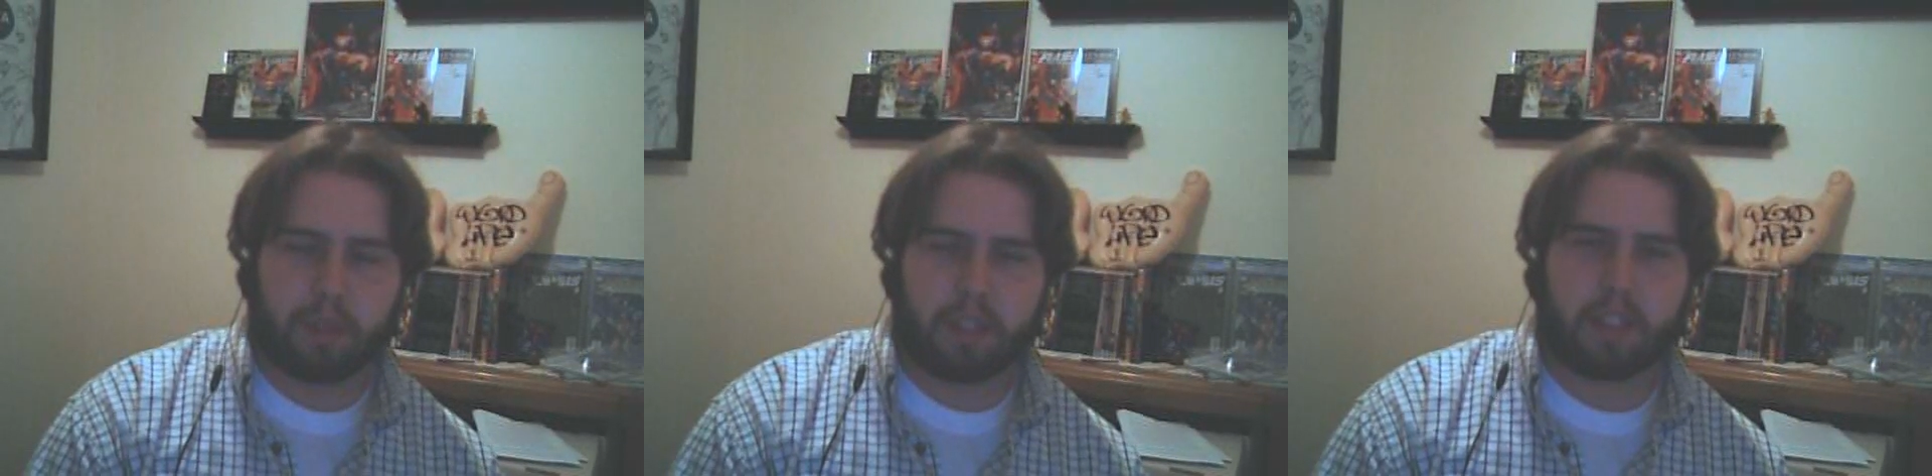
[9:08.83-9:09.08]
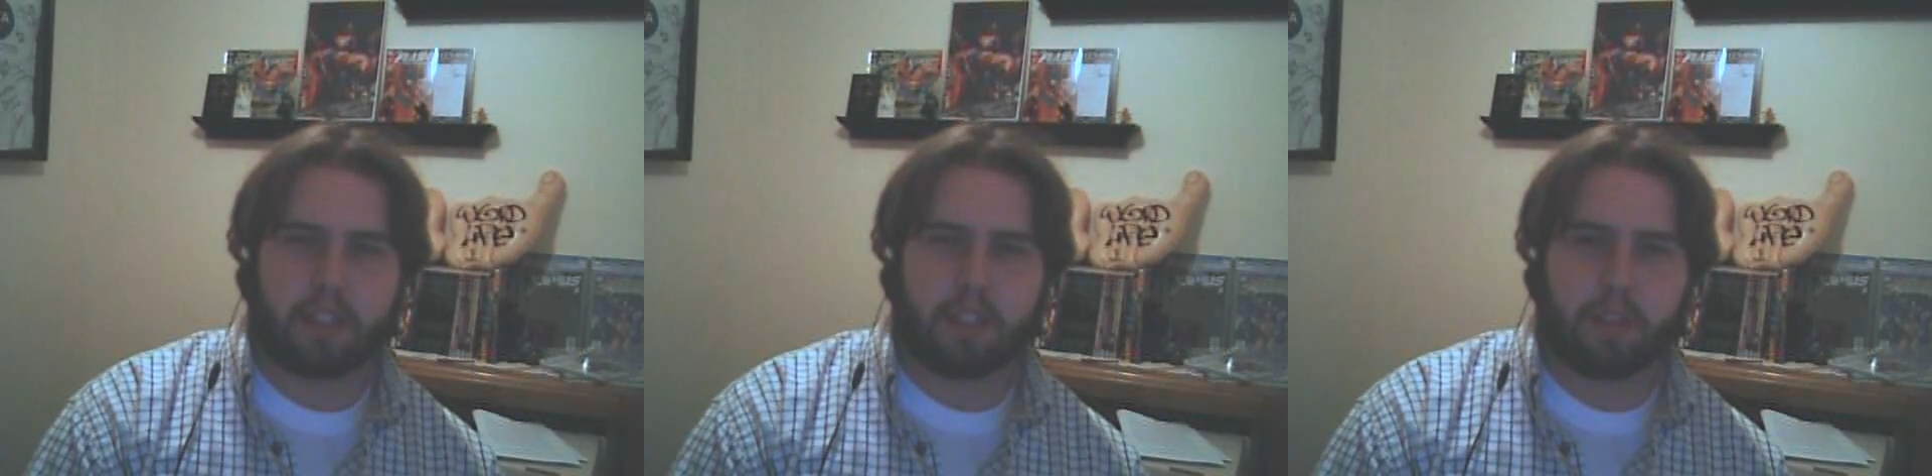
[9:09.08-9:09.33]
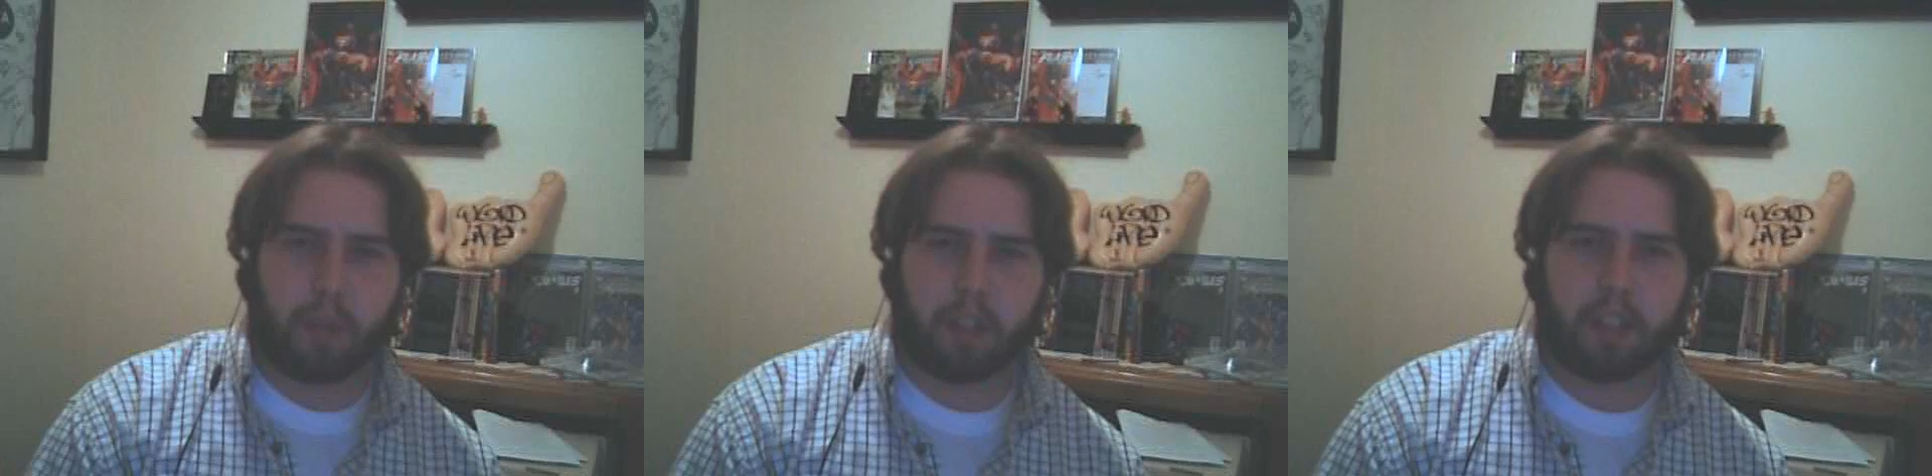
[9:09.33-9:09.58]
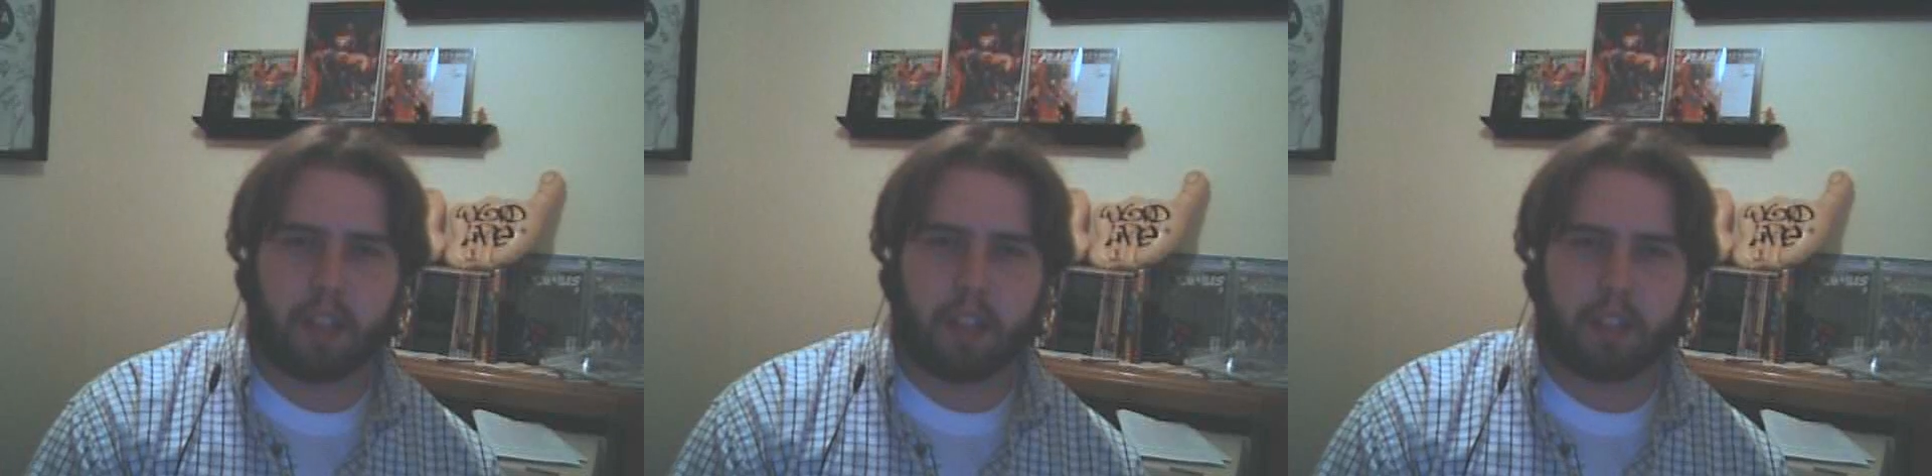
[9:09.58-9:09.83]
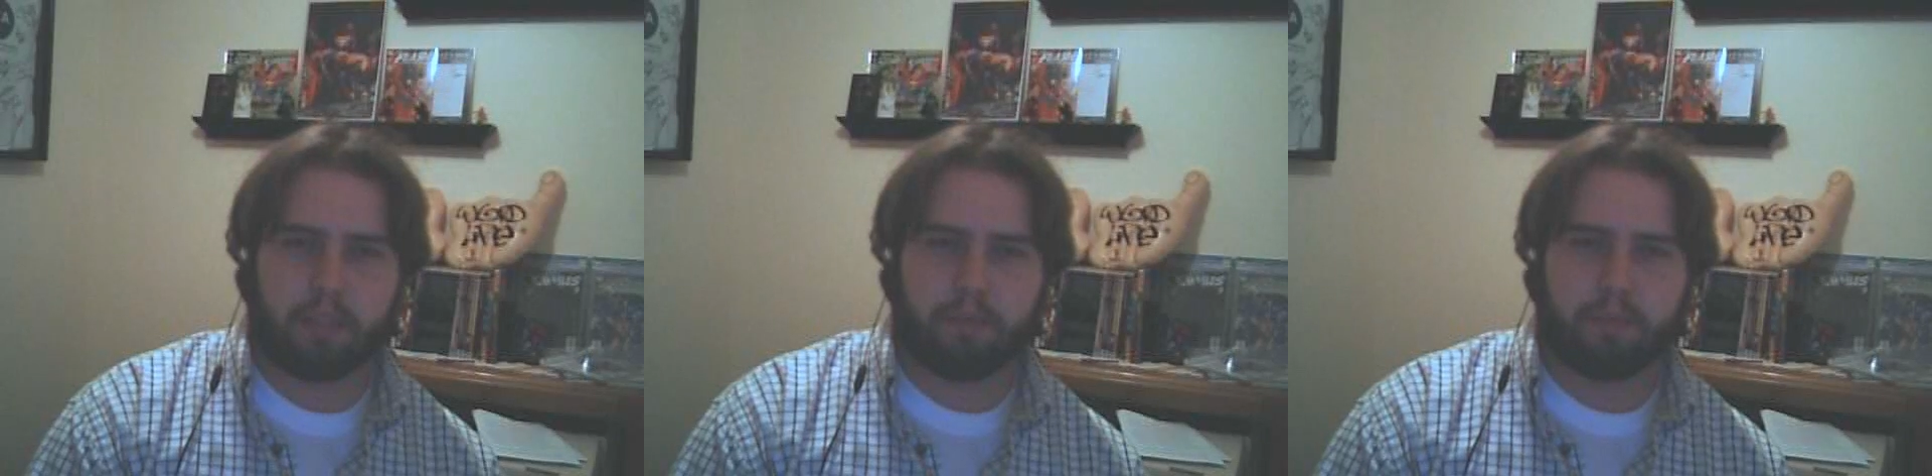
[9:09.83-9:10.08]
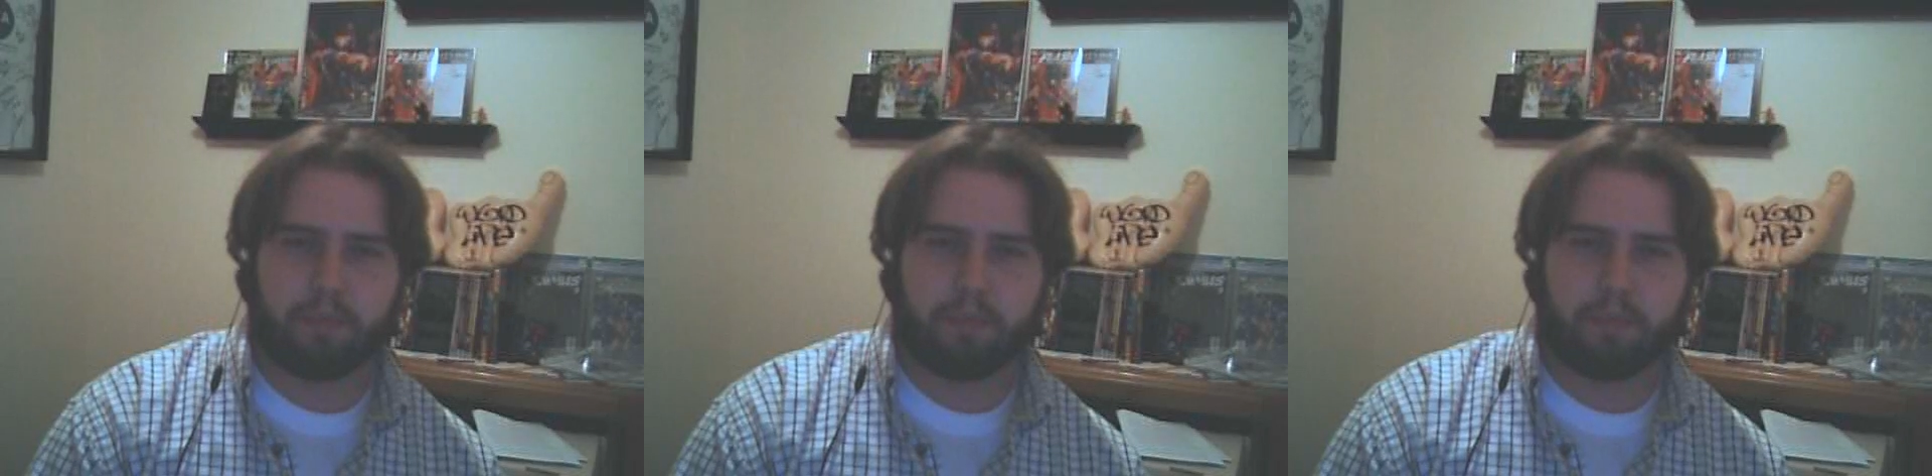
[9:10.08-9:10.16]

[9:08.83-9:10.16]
sense in dwelling on it.